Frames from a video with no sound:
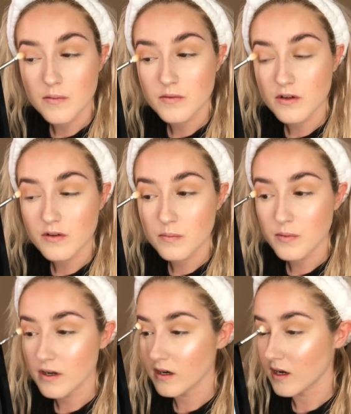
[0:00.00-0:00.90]
I'm just
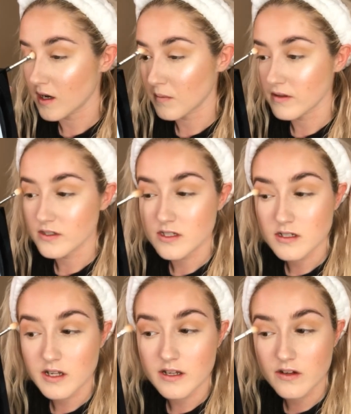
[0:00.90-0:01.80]
bringing it up and then
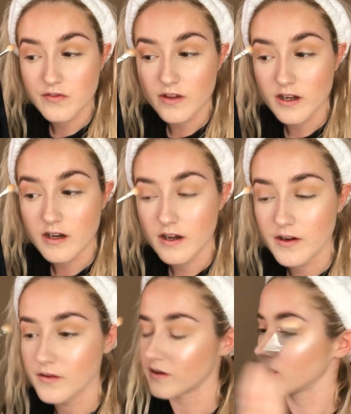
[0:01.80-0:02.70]
just slightly flicking it
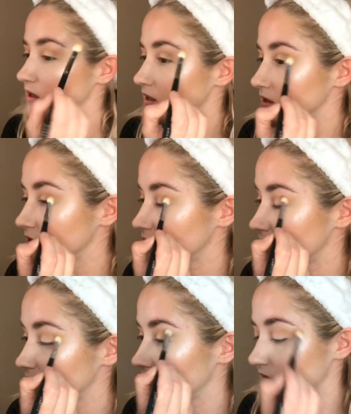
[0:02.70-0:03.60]
out just
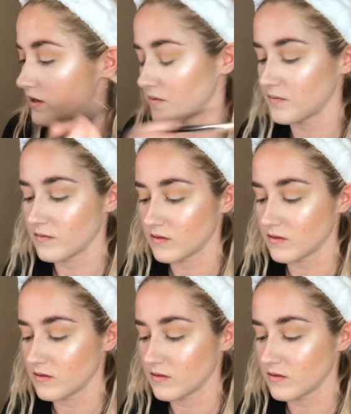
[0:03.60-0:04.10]
to give it